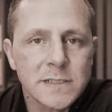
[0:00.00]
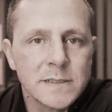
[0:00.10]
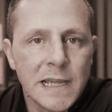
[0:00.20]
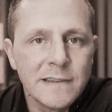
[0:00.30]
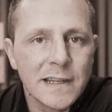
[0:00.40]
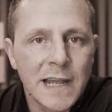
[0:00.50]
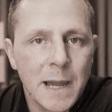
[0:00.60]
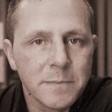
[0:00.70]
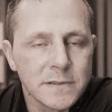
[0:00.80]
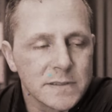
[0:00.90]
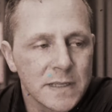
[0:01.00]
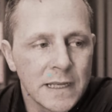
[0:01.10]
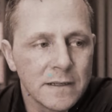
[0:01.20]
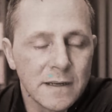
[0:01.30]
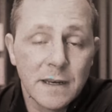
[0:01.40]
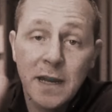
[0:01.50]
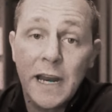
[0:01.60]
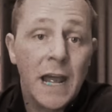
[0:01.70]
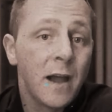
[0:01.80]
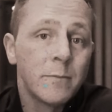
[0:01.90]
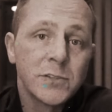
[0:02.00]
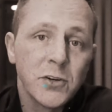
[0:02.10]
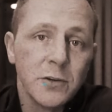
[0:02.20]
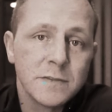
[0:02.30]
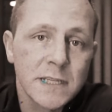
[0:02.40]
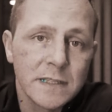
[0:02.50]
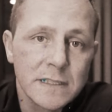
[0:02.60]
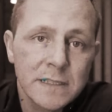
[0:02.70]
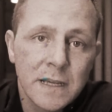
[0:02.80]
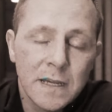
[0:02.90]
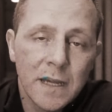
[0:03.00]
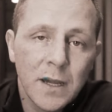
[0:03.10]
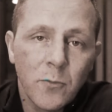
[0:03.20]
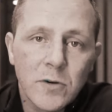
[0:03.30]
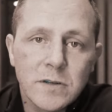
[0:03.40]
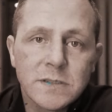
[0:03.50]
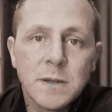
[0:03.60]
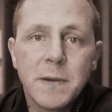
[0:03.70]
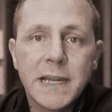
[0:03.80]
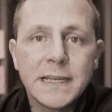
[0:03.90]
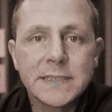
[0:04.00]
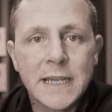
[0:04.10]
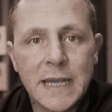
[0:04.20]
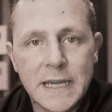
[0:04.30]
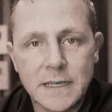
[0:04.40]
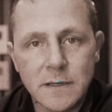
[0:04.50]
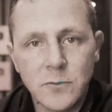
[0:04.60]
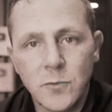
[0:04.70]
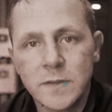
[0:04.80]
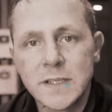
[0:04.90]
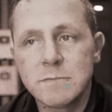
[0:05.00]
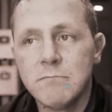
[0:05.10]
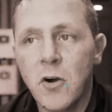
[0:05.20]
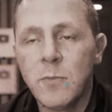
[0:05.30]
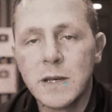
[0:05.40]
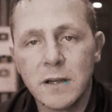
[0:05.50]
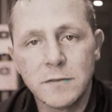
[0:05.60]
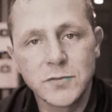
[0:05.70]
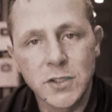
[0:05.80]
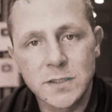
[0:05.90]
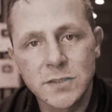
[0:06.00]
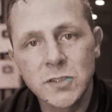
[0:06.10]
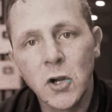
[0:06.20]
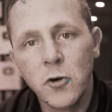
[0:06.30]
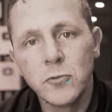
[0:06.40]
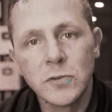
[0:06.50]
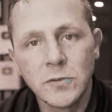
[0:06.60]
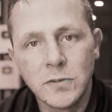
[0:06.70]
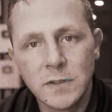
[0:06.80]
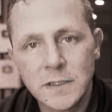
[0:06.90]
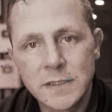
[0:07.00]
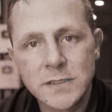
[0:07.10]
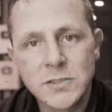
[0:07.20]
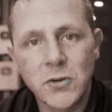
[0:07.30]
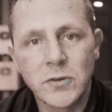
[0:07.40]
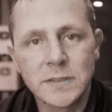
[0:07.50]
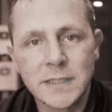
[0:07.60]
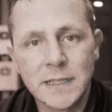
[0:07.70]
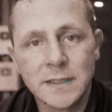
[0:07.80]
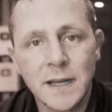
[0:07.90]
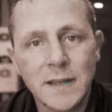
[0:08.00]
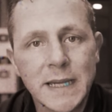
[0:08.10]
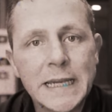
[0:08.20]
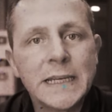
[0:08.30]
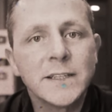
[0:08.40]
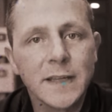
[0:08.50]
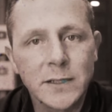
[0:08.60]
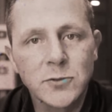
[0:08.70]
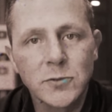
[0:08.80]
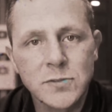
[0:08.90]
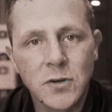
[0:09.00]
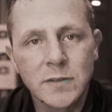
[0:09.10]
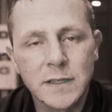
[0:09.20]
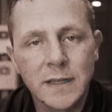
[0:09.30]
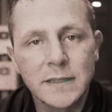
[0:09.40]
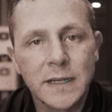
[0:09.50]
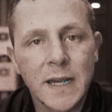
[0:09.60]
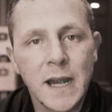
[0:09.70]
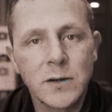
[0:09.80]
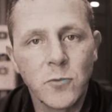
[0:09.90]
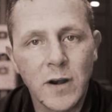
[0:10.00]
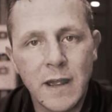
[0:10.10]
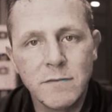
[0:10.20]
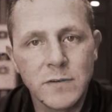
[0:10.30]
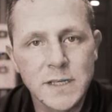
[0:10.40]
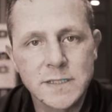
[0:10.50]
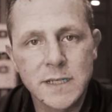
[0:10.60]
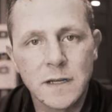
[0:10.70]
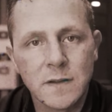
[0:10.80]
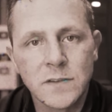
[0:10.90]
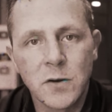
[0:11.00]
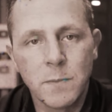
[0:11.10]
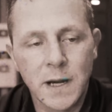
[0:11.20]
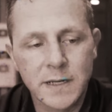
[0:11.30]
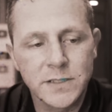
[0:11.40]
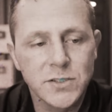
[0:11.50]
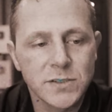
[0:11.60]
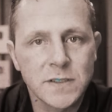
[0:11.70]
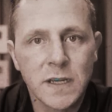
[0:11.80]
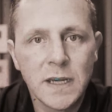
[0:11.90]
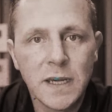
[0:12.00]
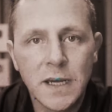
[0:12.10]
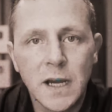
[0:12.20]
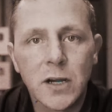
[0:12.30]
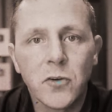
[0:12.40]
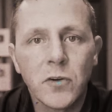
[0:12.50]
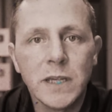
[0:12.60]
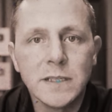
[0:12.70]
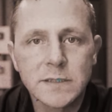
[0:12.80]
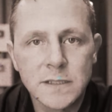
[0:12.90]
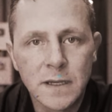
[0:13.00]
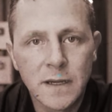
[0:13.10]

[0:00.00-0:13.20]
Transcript: this thing that happens, and I'm sure you've seen this, where somebody gets hit with this moment of just total certainty. Not like intellectual certainty, like the kind where every cell in their body just agrees.